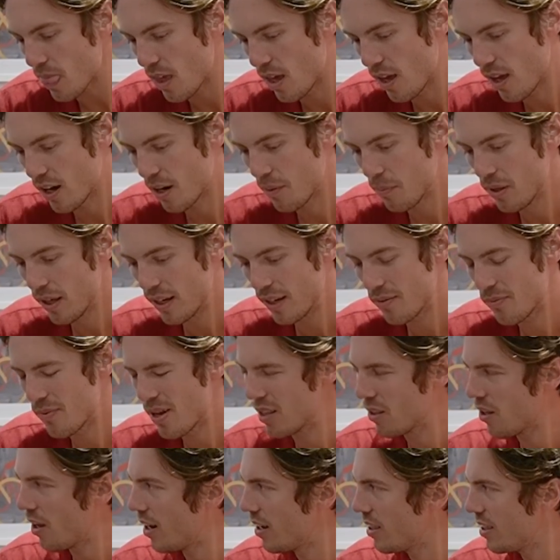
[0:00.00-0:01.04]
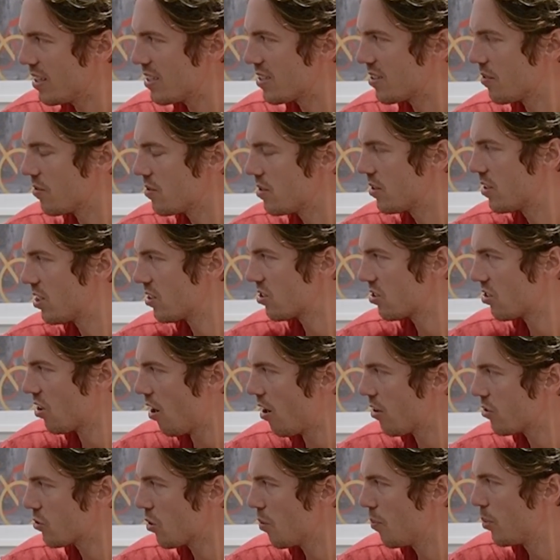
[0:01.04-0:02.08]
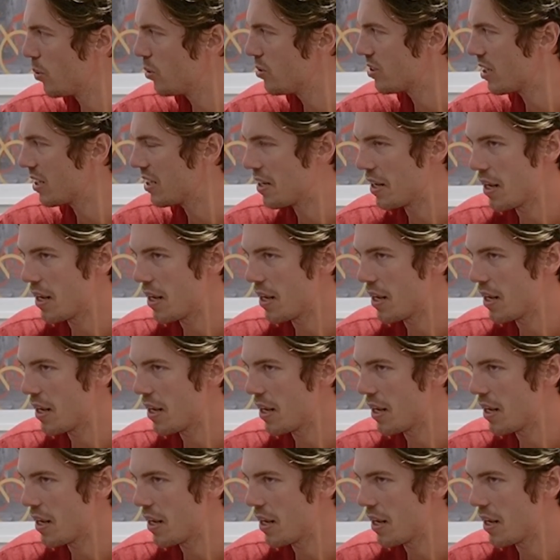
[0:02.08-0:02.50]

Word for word: And I'm like, a lot of these testosterone boosting